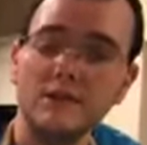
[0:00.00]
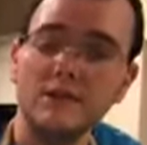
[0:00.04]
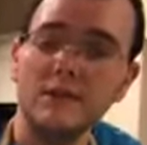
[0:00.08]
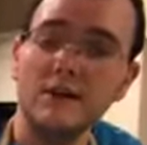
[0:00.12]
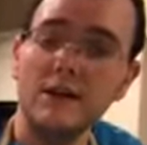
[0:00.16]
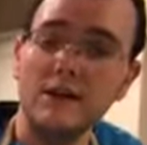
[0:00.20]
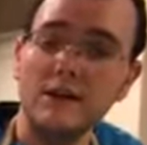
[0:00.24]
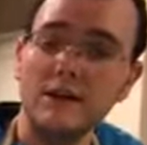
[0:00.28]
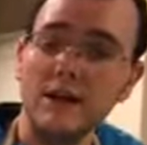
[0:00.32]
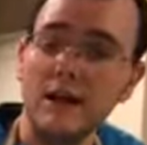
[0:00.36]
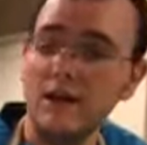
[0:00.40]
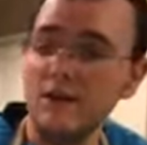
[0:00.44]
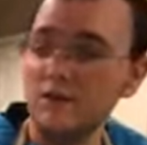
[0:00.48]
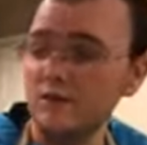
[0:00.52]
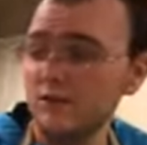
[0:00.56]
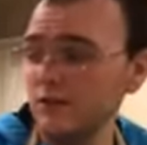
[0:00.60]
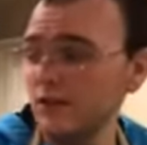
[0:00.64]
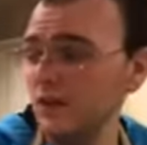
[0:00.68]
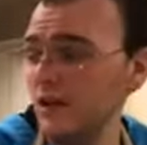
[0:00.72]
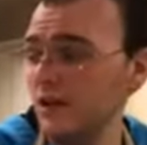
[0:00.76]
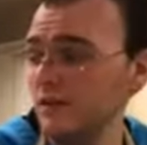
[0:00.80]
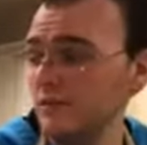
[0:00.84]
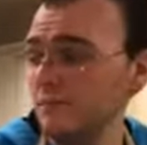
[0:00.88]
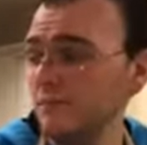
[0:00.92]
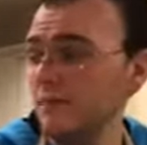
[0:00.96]
right now.
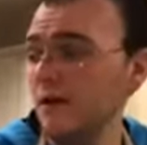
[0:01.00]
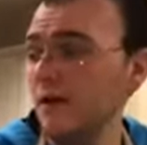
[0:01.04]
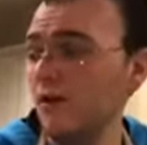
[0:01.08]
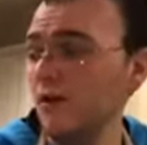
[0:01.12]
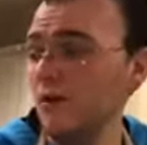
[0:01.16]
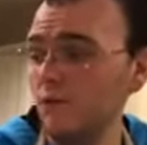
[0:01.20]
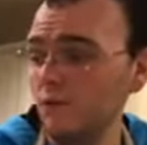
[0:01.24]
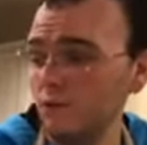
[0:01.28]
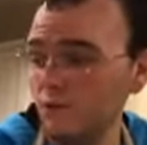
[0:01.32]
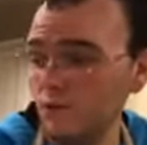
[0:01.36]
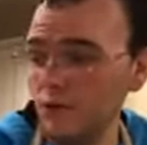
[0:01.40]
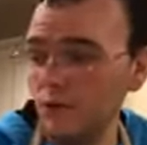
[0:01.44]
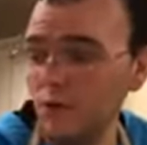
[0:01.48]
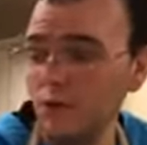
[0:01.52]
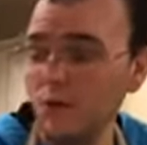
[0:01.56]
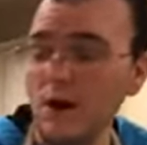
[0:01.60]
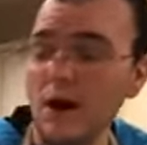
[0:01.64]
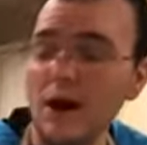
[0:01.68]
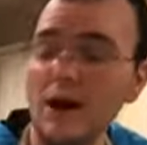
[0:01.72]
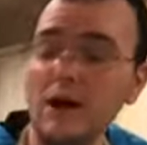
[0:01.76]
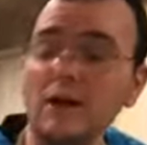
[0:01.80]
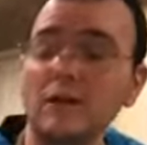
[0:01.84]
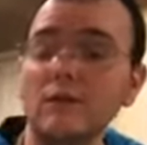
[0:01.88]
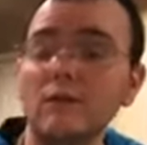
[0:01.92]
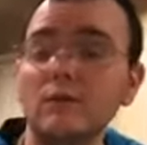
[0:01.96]
She hasn't been home for a
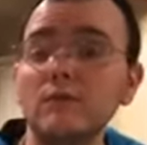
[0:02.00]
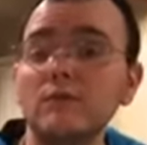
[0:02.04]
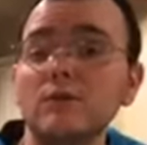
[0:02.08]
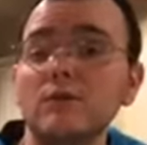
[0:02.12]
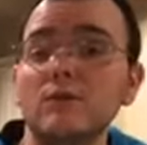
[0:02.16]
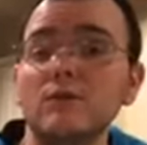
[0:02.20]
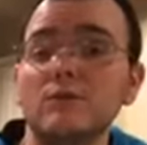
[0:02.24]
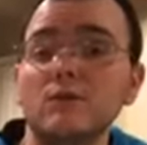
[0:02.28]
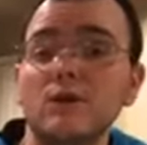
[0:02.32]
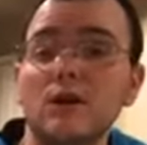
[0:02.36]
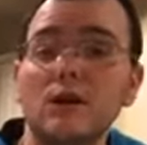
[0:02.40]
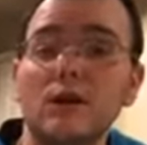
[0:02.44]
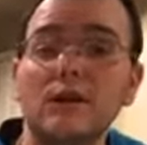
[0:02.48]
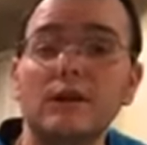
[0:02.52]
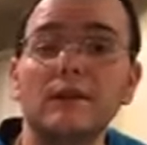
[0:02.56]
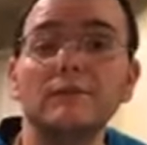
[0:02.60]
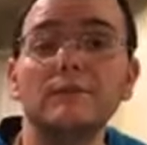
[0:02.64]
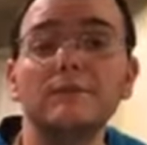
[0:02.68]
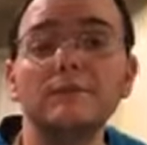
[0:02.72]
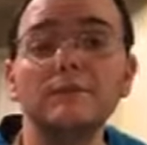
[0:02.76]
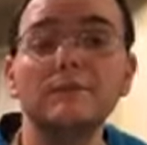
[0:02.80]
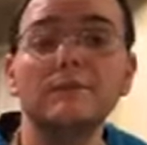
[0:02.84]
while. I'm so sorry.